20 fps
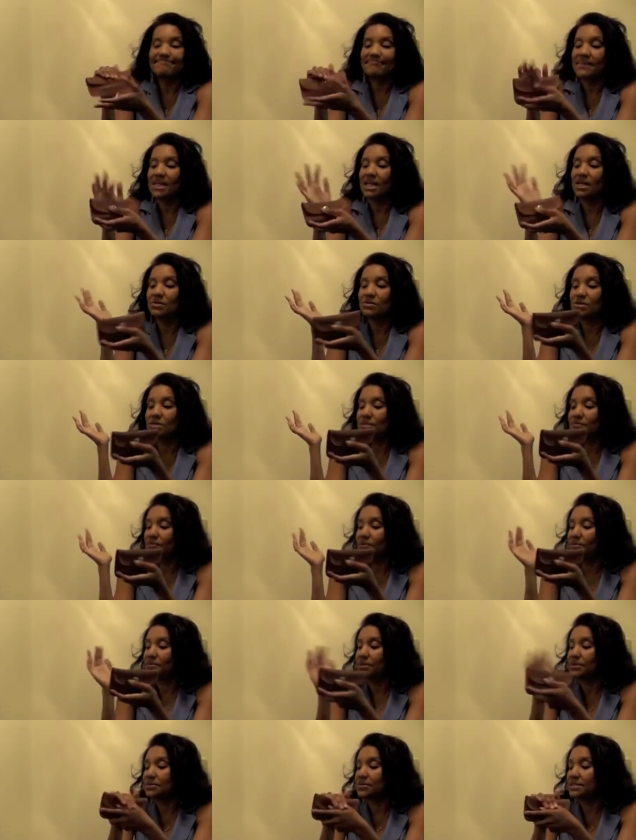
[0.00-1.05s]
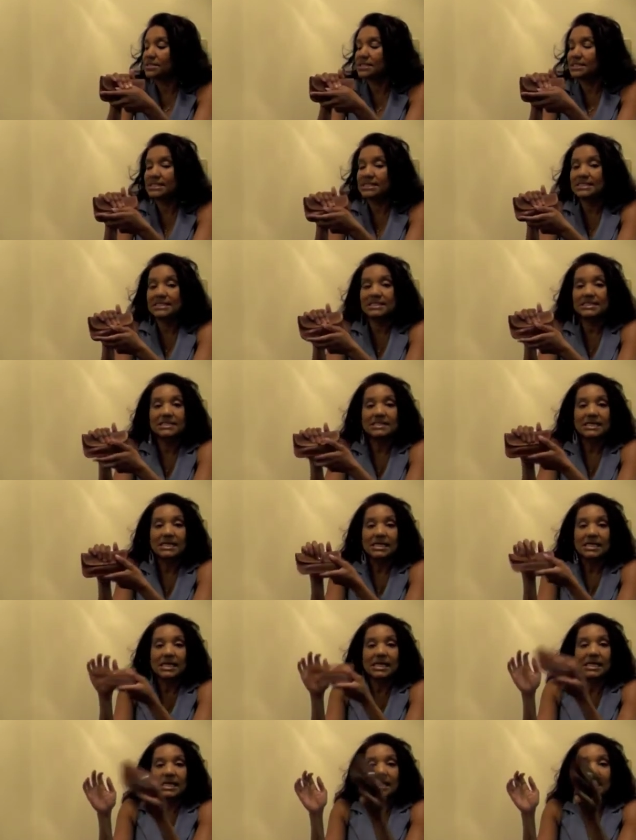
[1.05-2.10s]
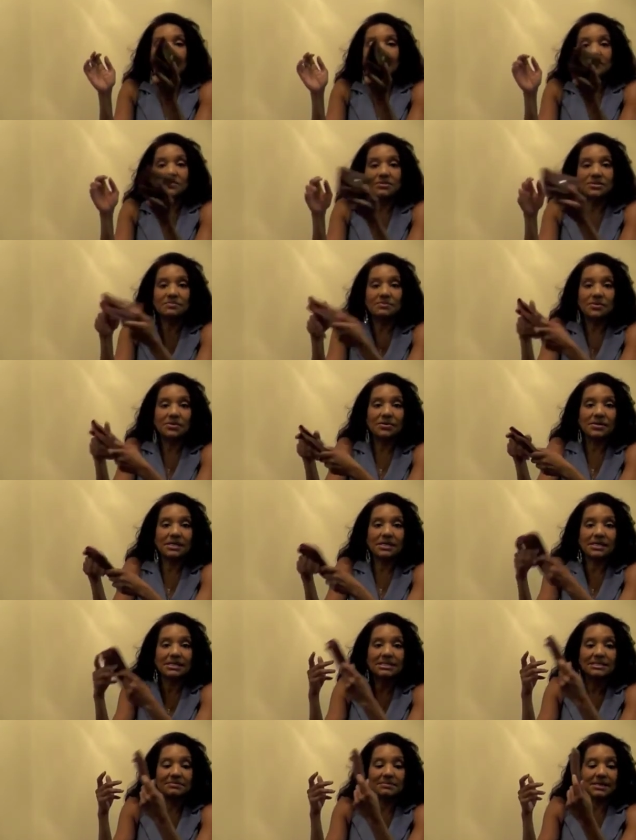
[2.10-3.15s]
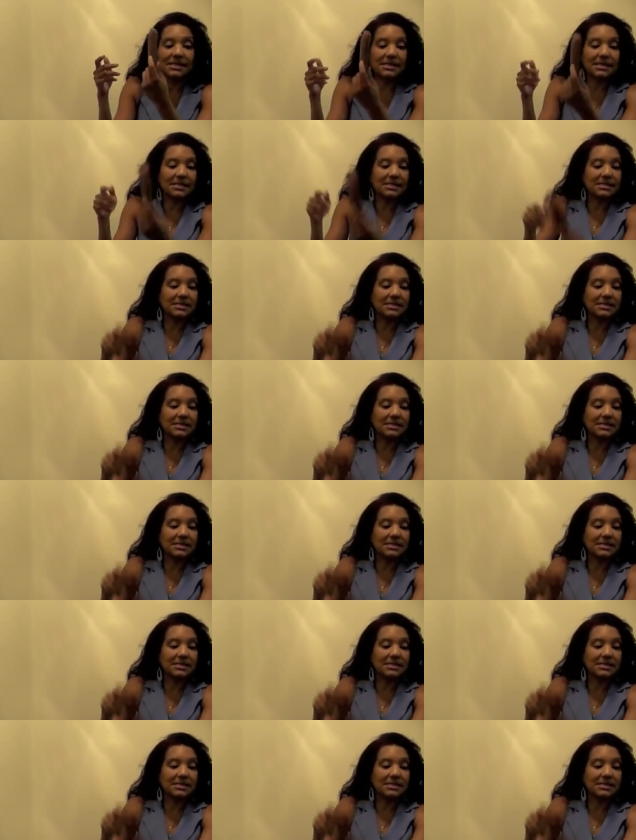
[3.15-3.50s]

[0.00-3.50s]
You know, just for emergencies. If the spirit hits me